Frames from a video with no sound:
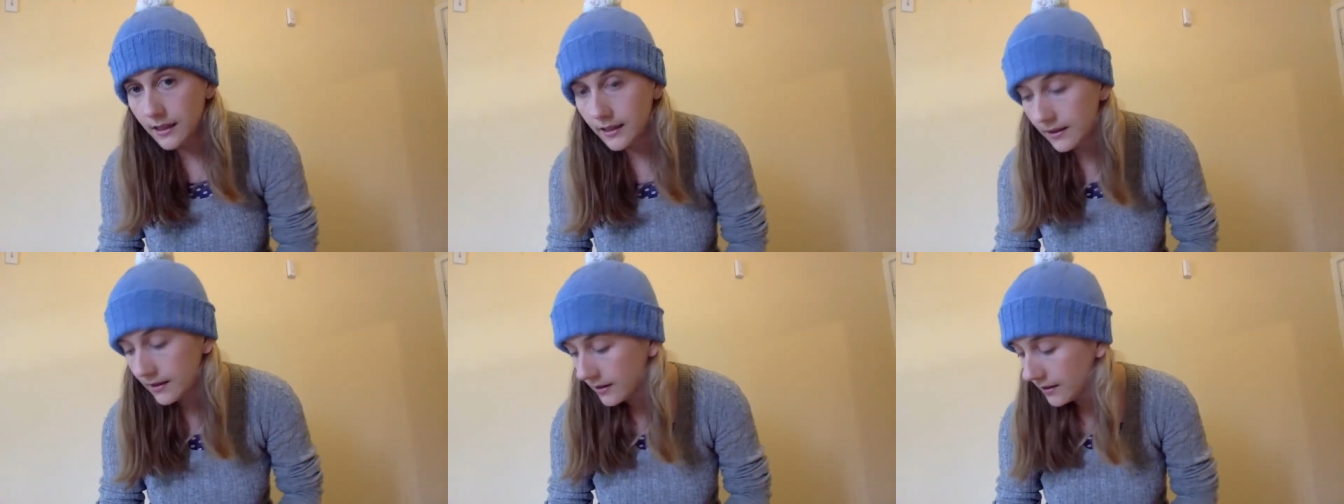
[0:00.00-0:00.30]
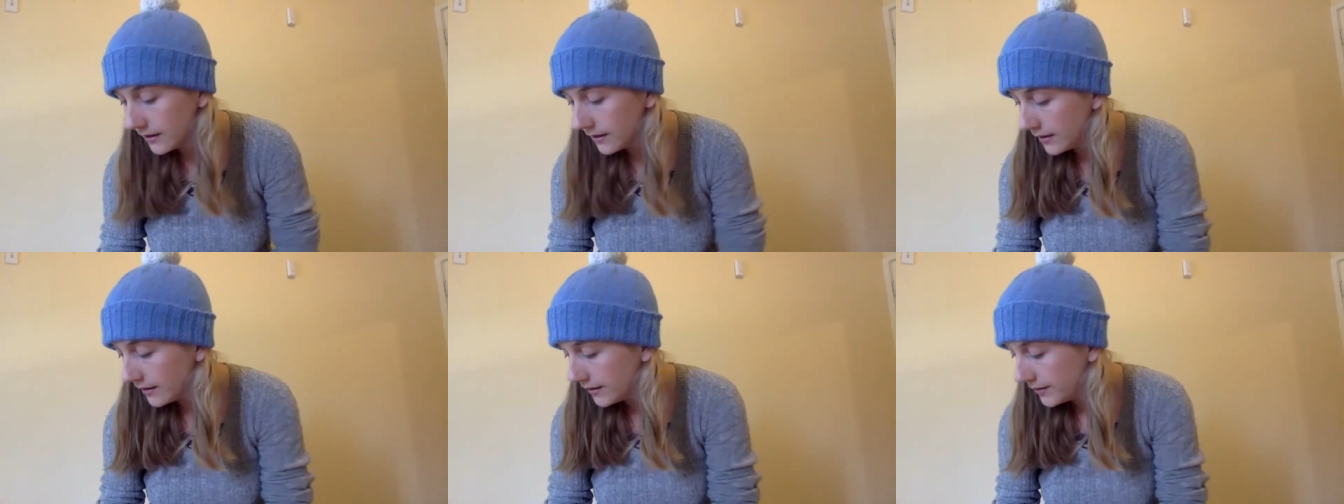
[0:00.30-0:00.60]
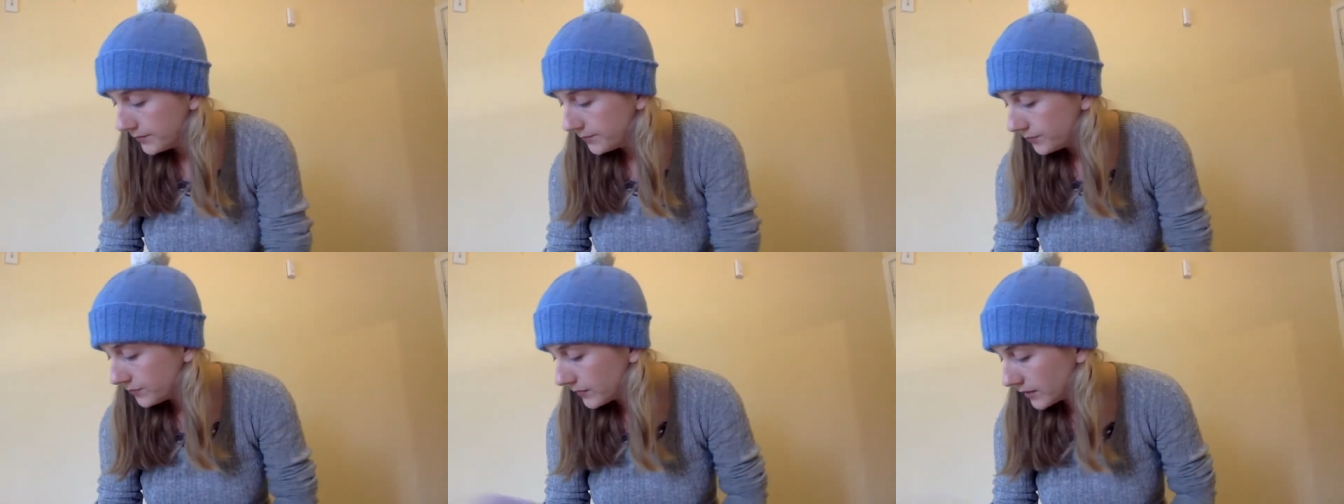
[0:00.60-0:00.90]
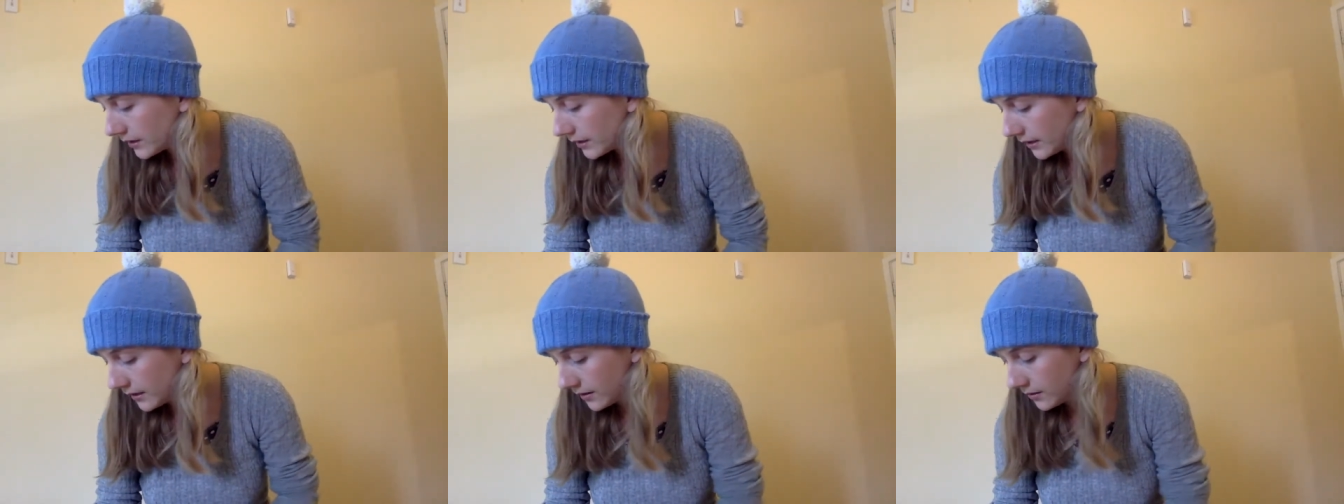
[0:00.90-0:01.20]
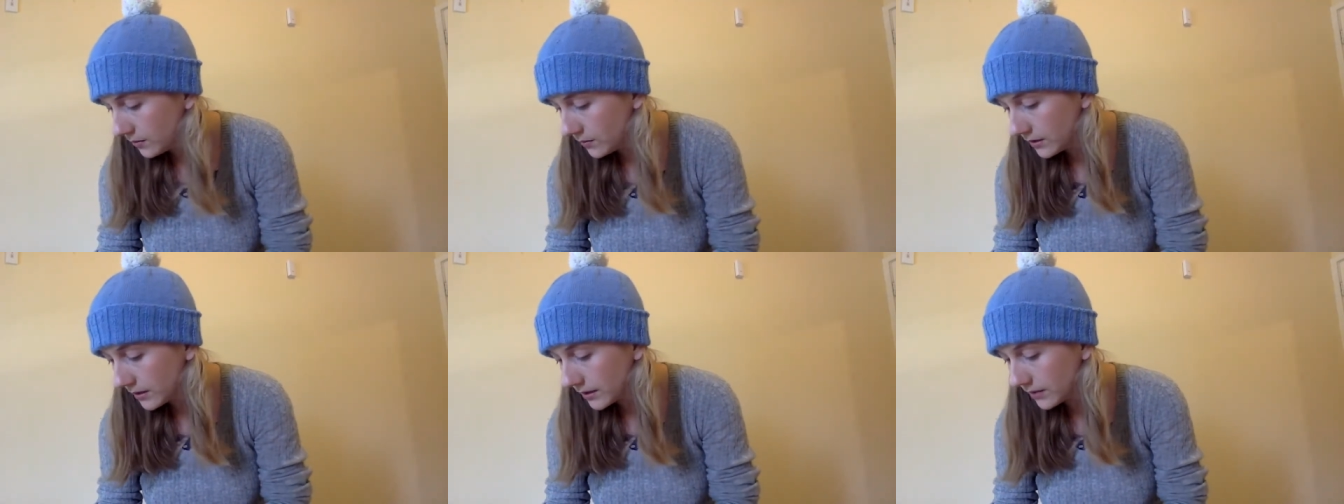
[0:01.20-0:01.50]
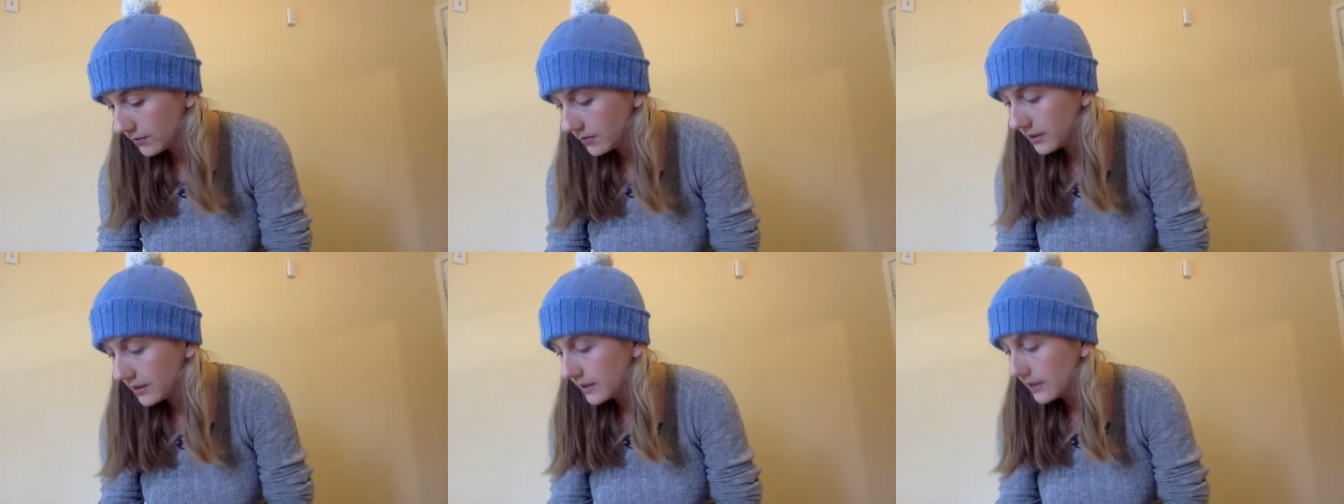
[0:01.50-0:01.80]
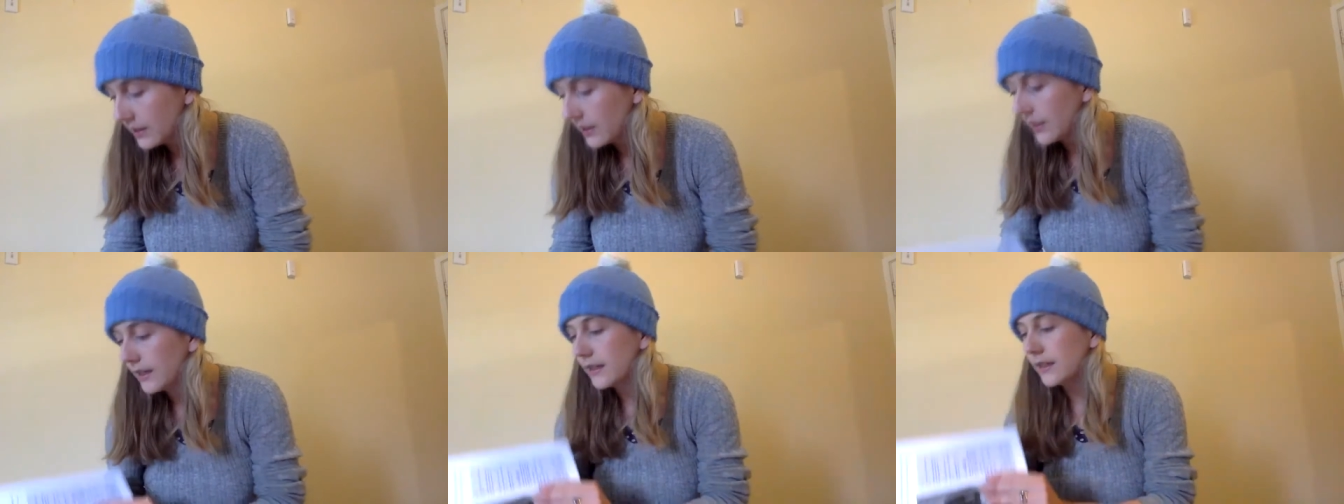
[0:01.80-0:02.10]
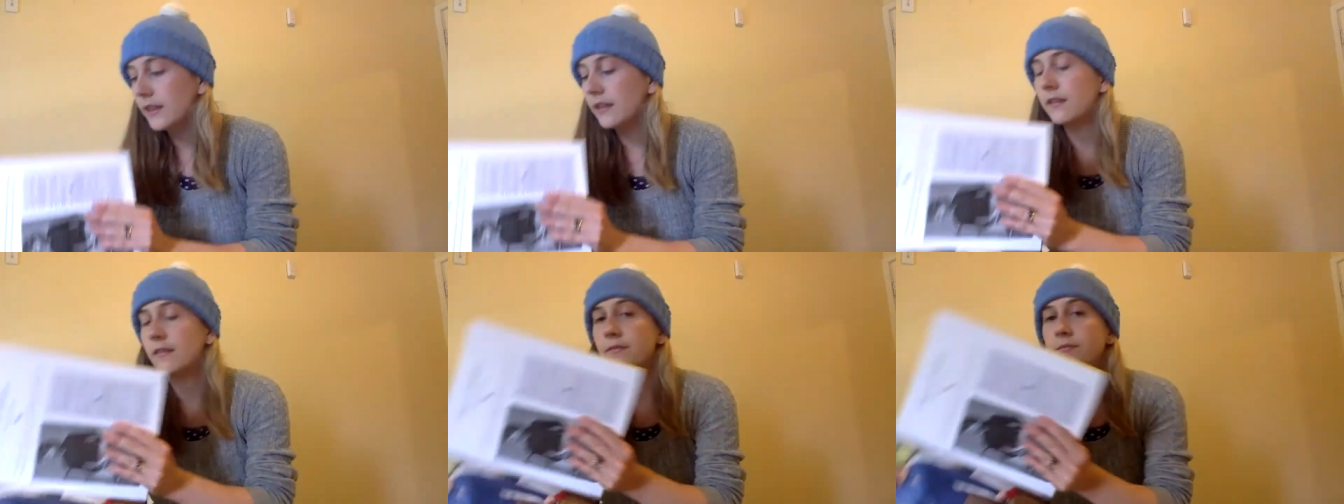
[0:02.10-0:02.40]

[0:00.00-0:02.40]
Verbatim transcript: end. The other one I really like